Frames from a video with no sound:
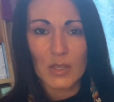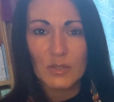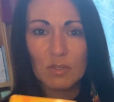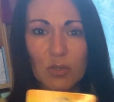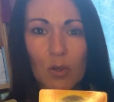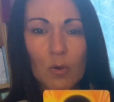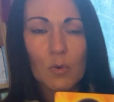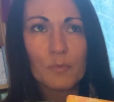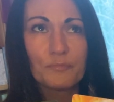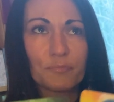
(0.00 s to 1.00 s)

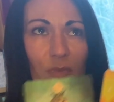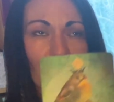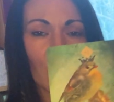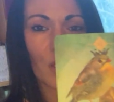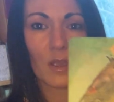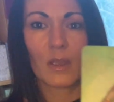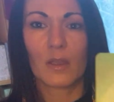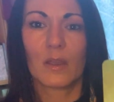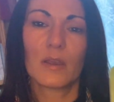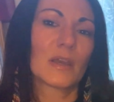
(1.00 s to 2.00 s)
So
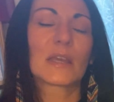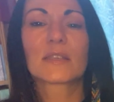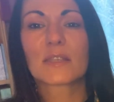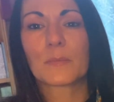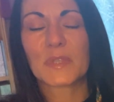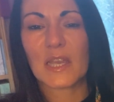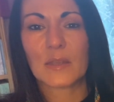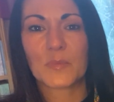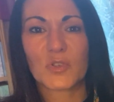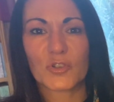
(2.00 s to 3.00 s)

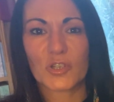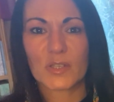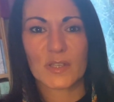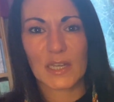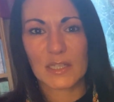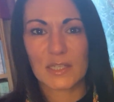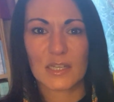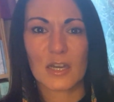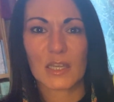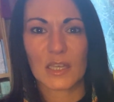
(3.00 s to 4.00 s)
sometimes you're just like stuck